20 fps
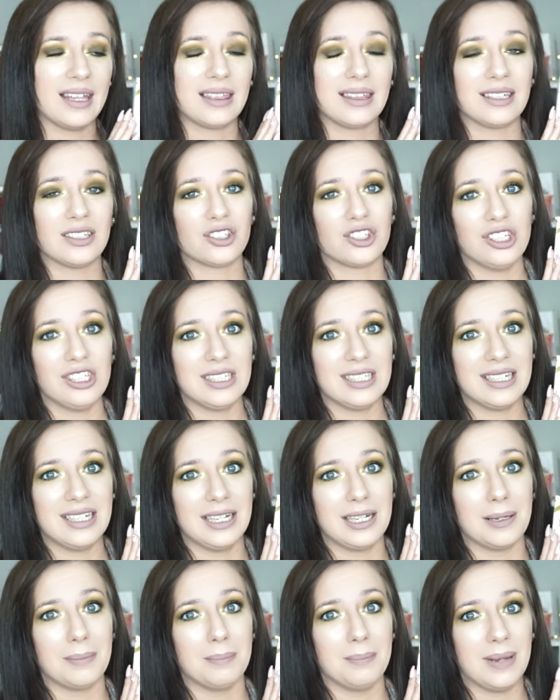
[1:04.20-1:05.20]
I think she did
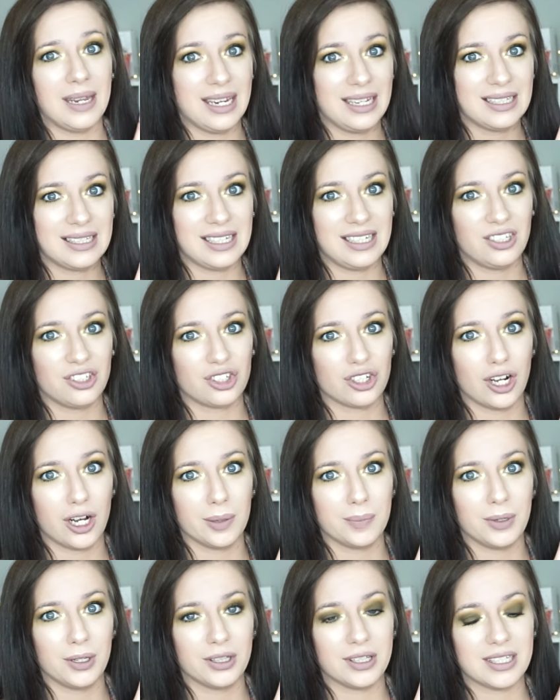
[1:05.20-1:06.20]
an amazing
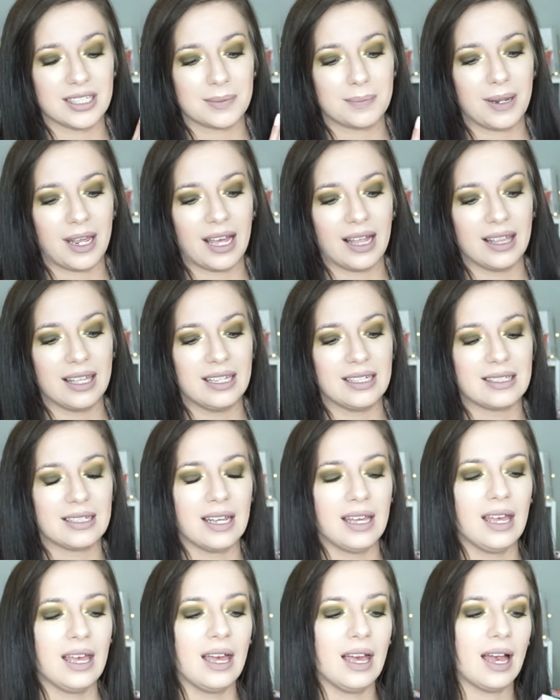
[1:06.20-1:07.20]
job on this palette.
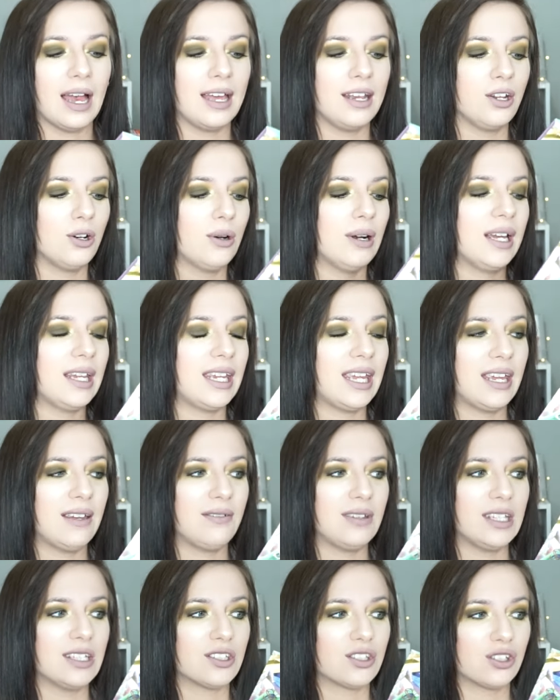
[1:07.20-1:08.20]
I know I
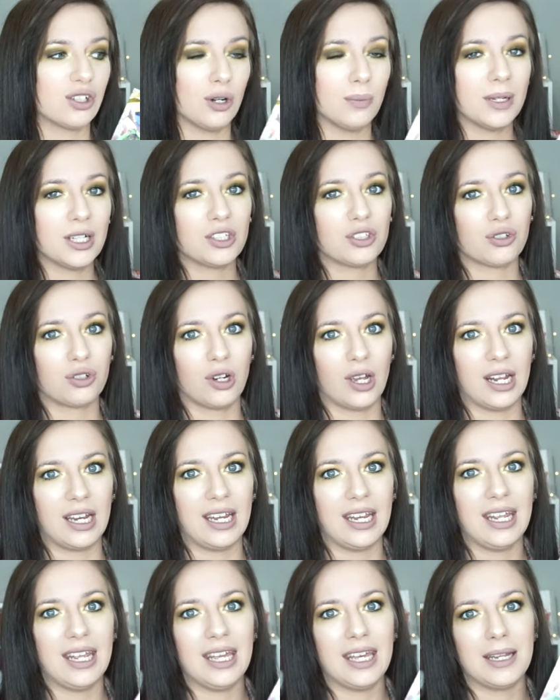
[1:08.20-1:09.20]
gave it so much
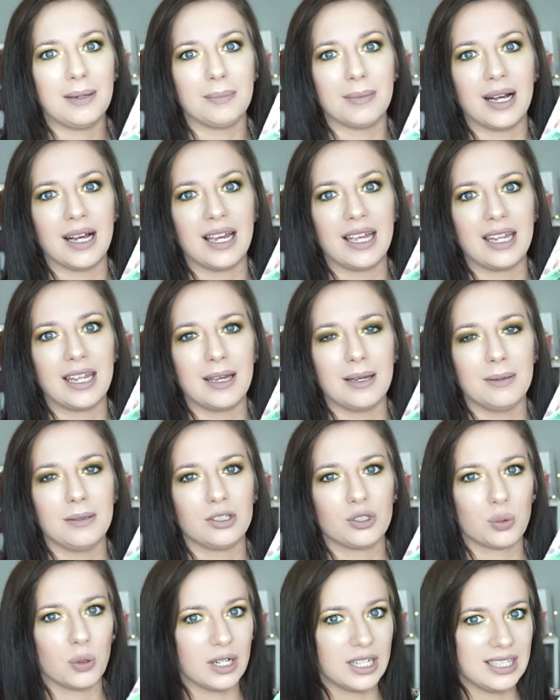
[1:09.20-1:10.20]
credit in my
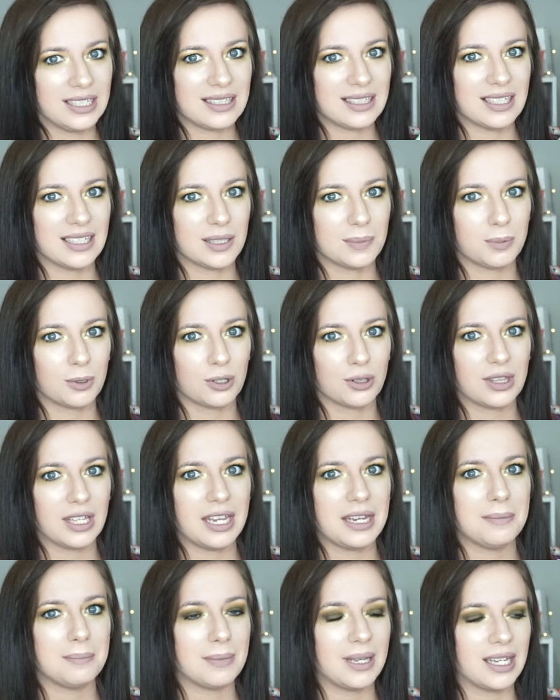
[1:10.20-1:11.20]
26th
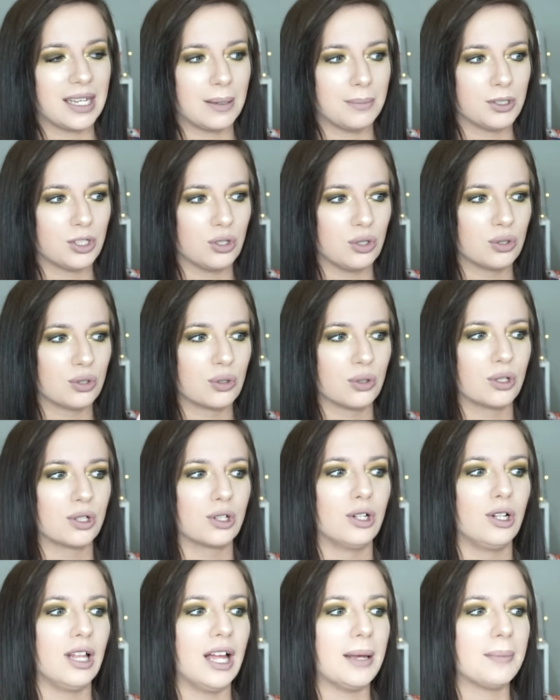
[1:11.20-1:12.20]
birthday makeup
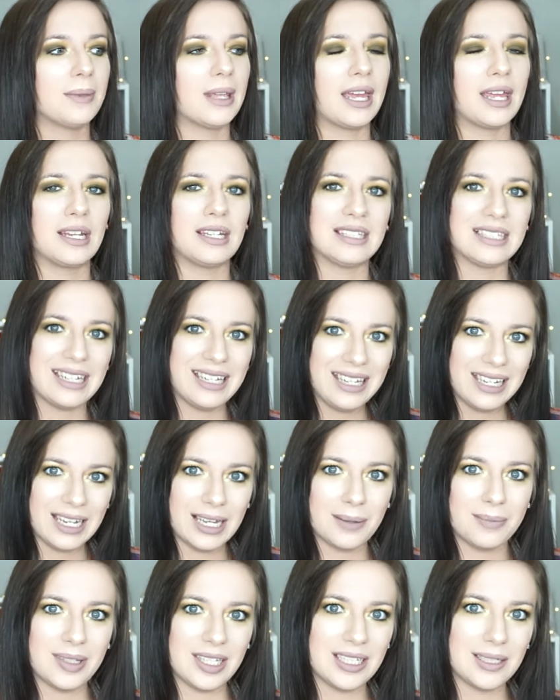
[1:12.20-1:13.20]
tutorial. I'm like,
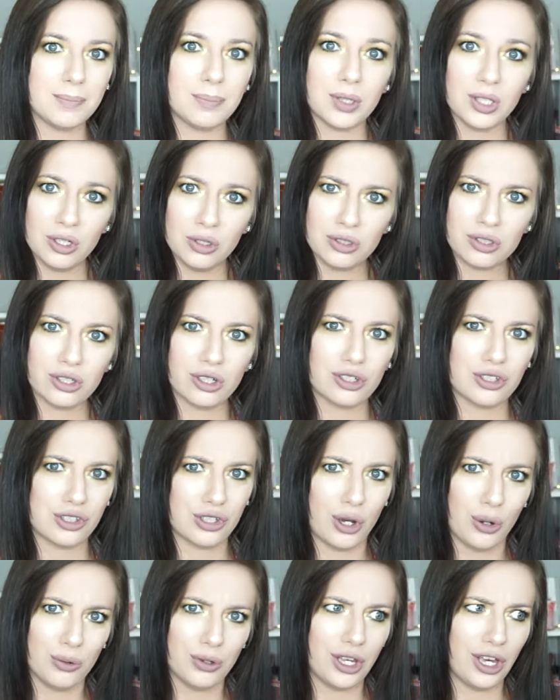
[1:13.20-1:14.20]
damn, these blues are
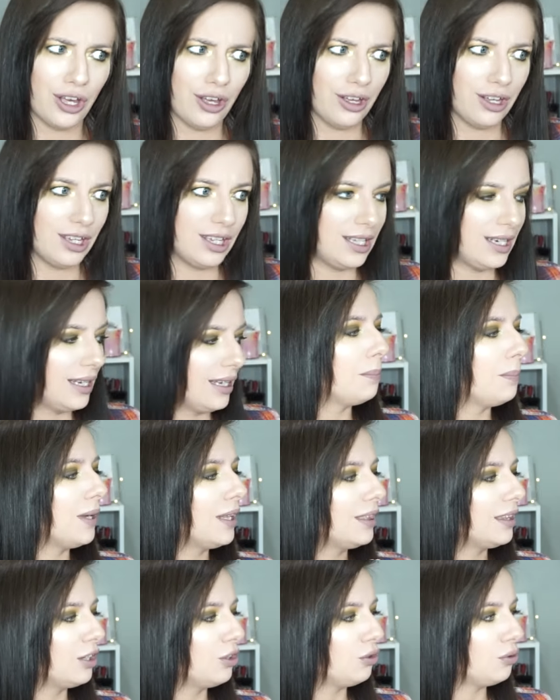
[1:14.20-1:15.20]
so good.
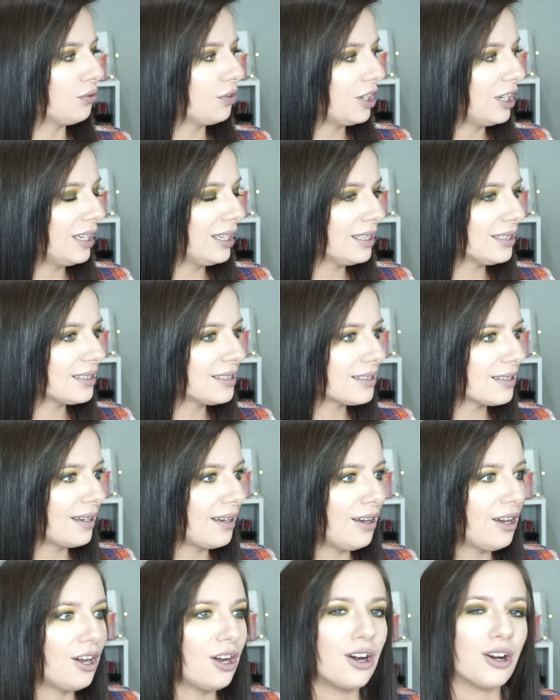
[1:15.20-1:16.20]
But the greens
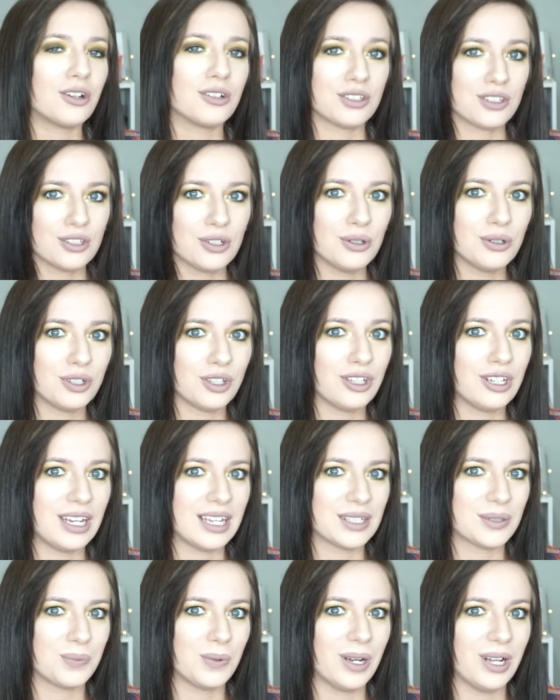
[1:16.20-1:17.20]
are so good
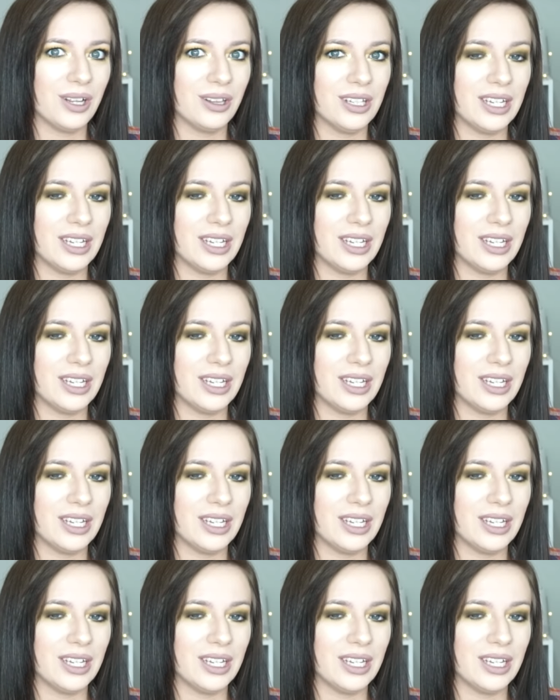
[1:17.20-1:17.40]
as well.